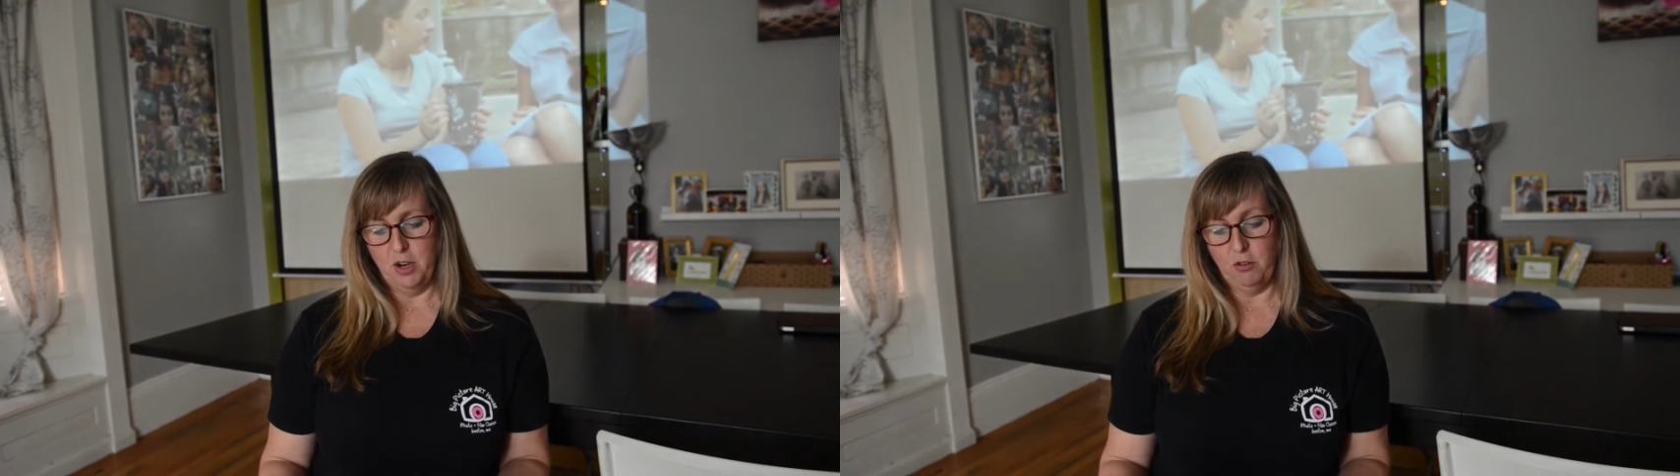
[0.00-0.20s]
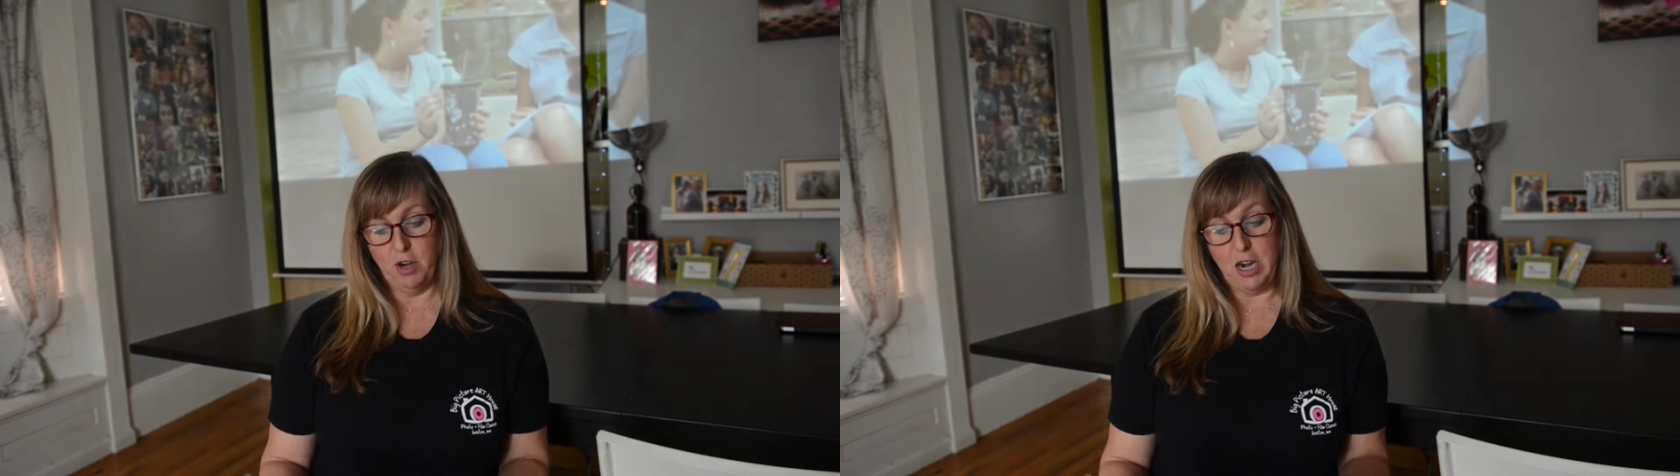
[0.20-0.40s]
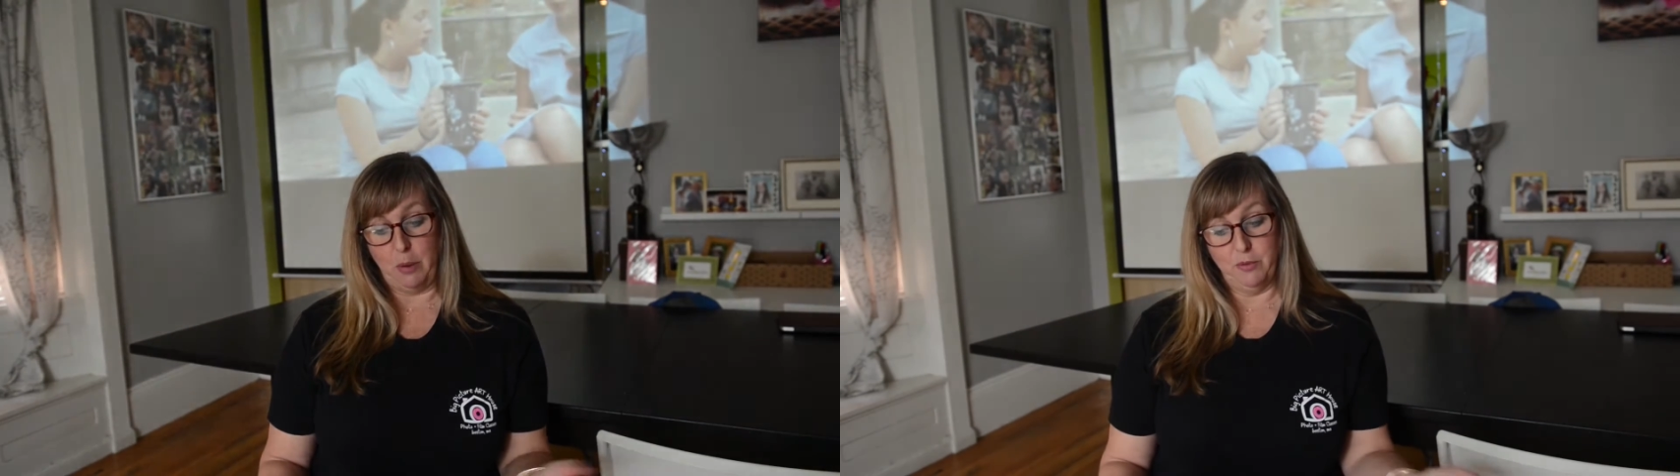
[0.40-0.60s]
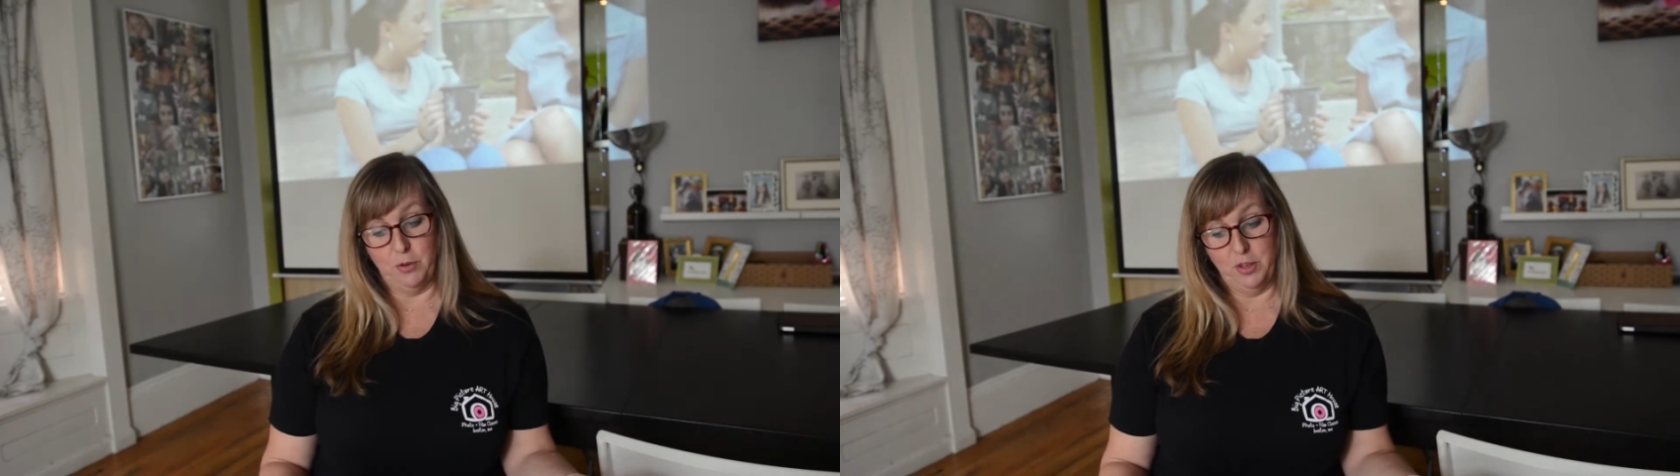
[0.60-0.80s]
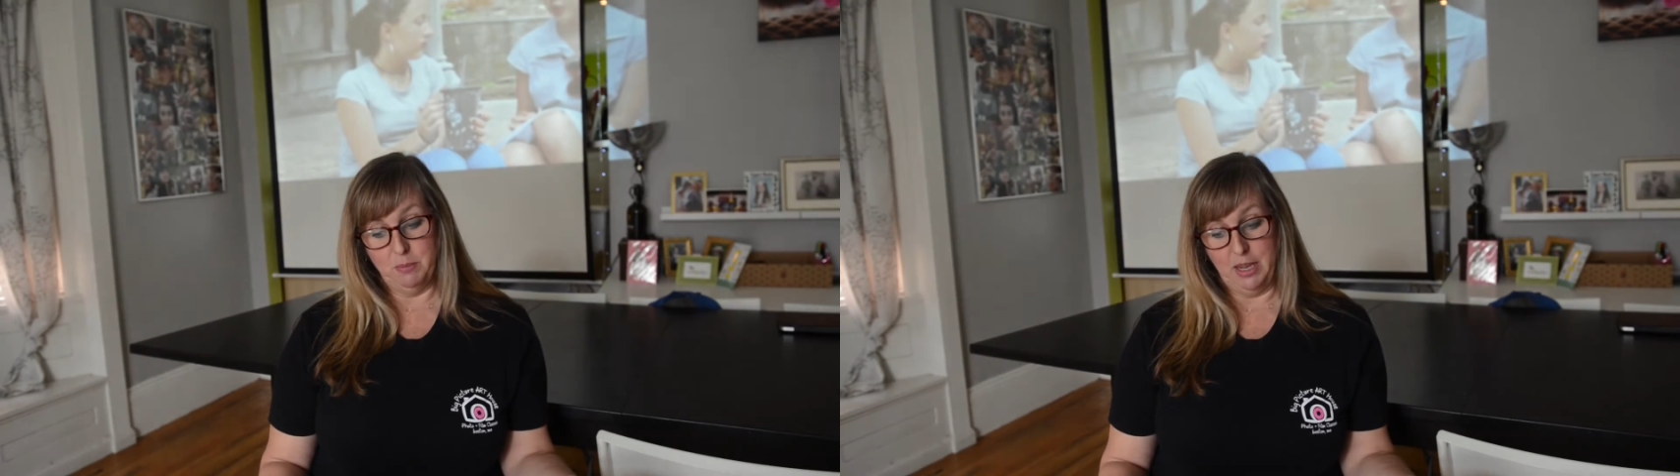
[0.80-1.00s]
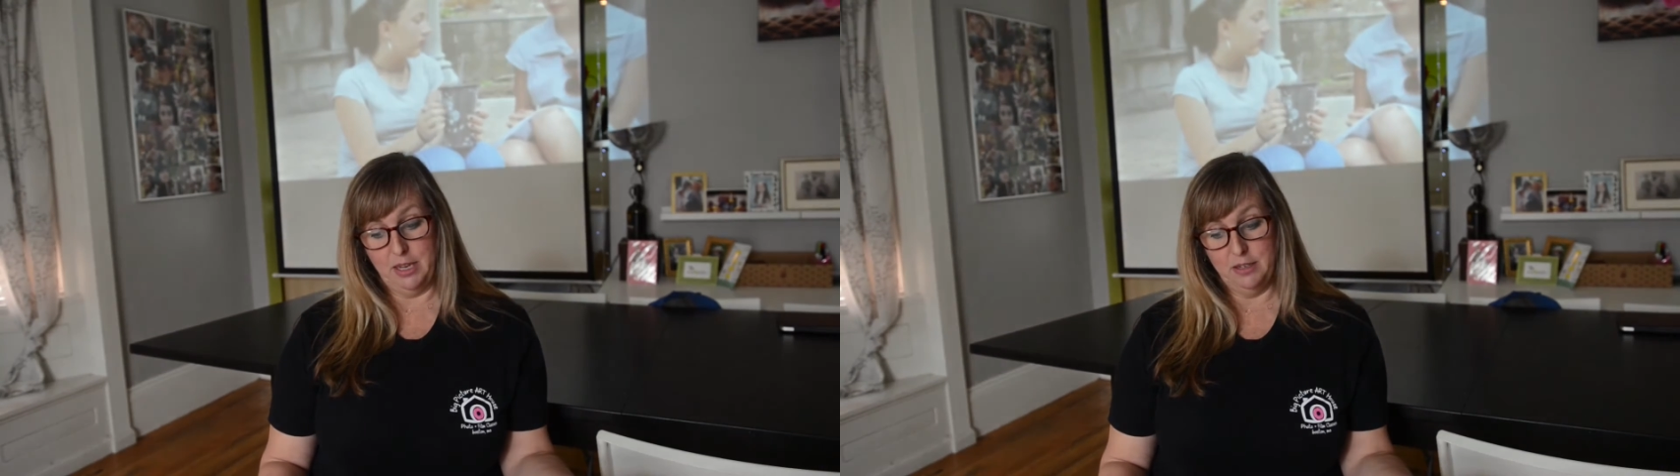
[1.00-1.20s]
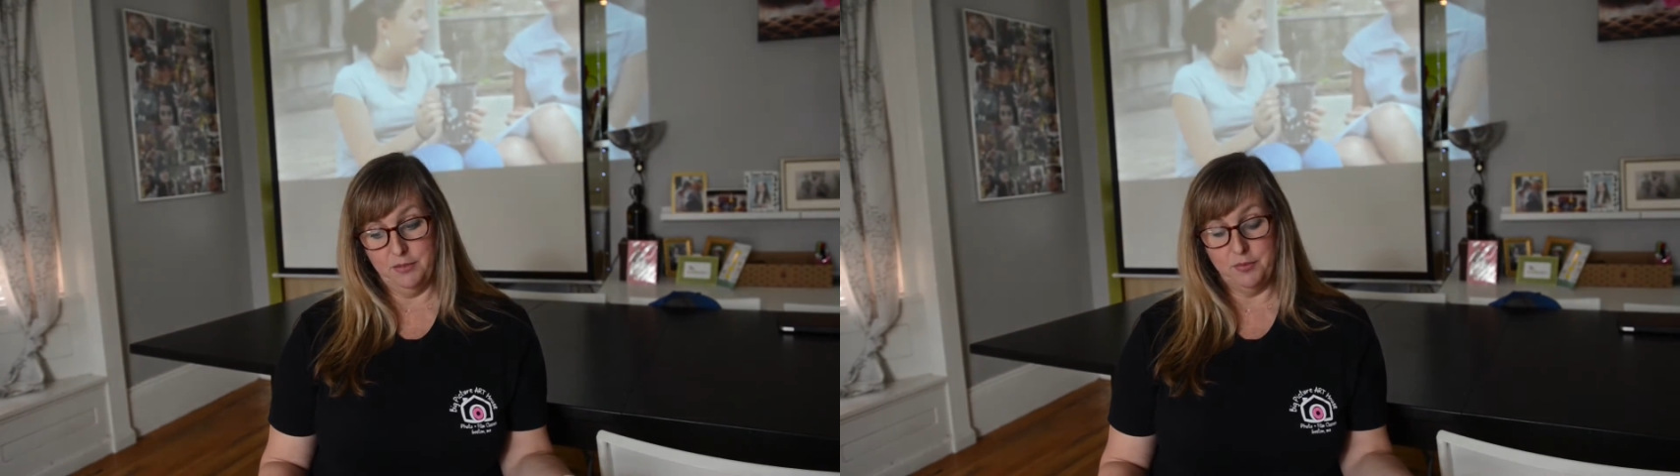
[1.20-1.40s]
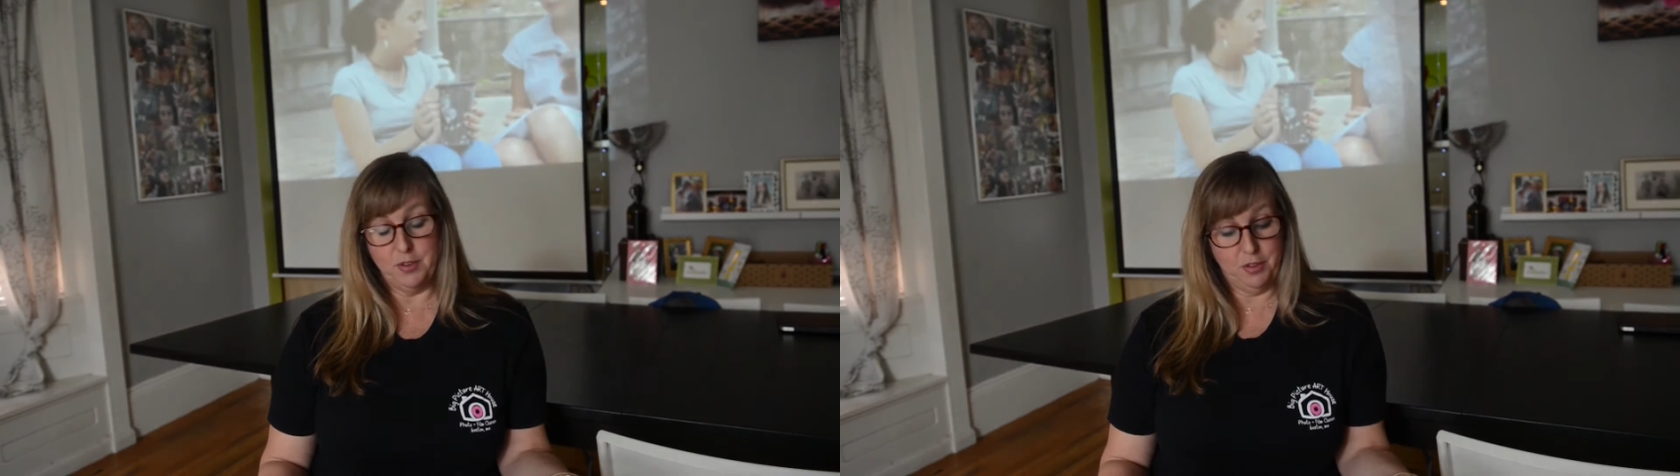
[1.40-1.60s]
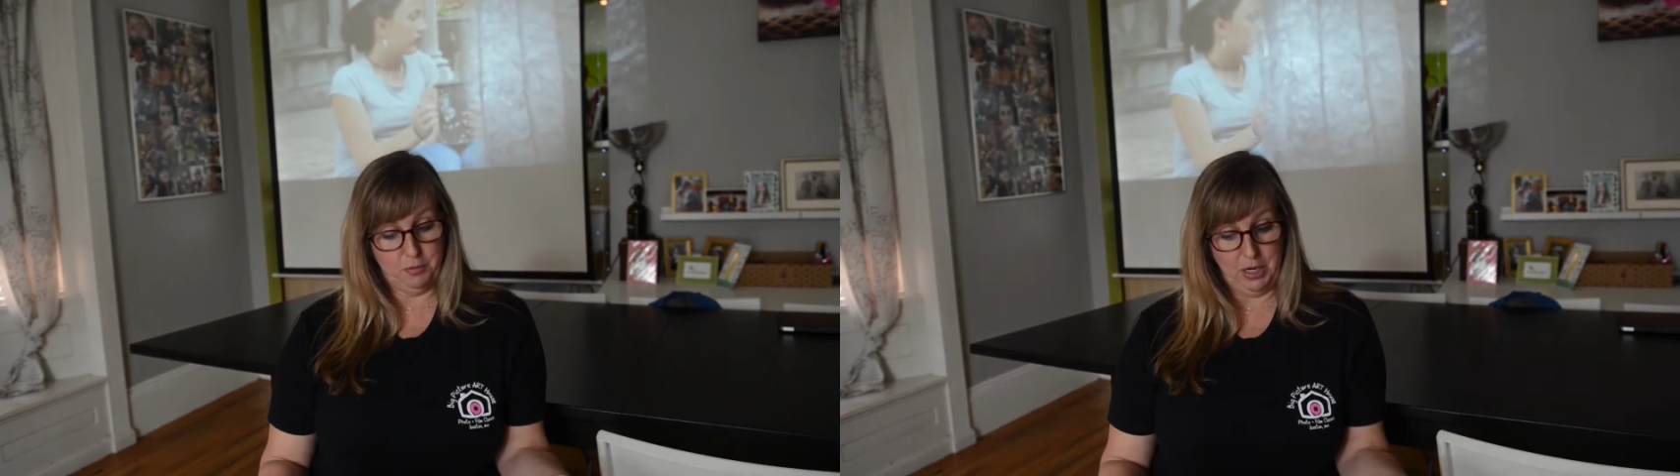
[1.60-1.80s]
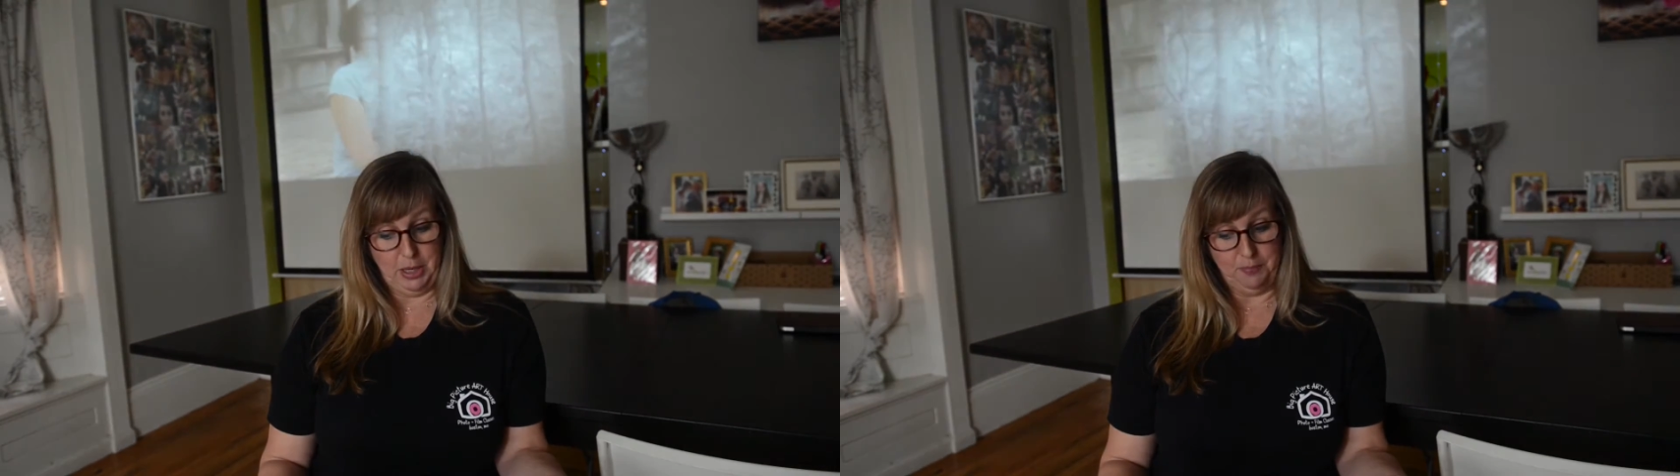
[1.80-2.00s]
Right now we've only made
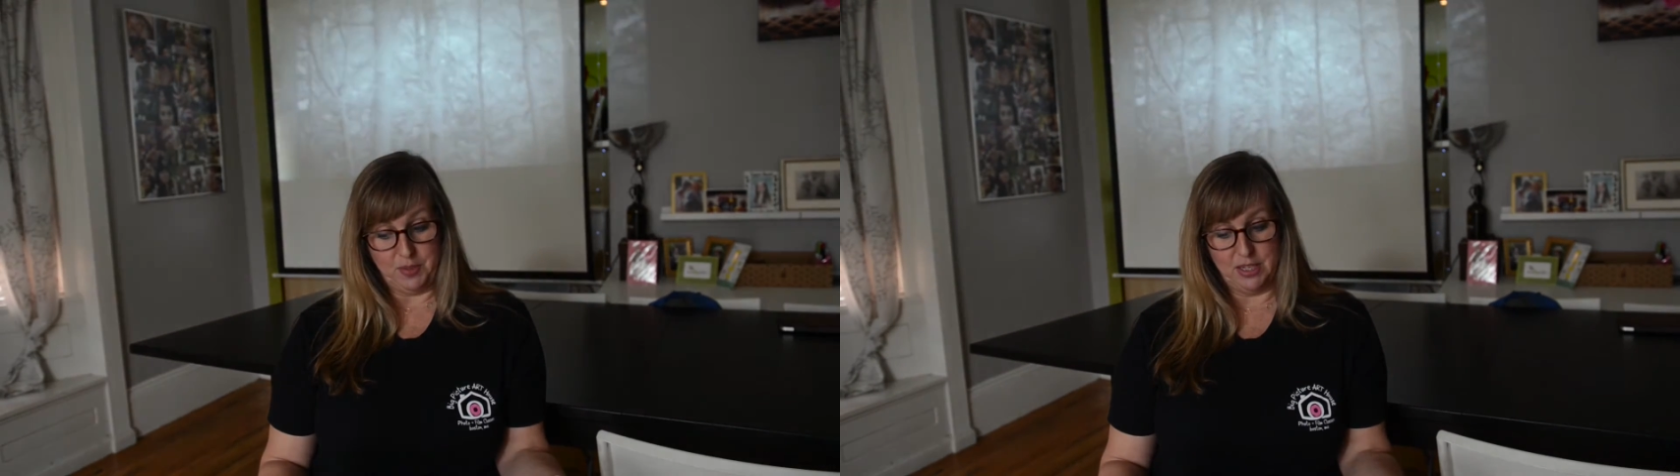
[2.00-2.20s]
3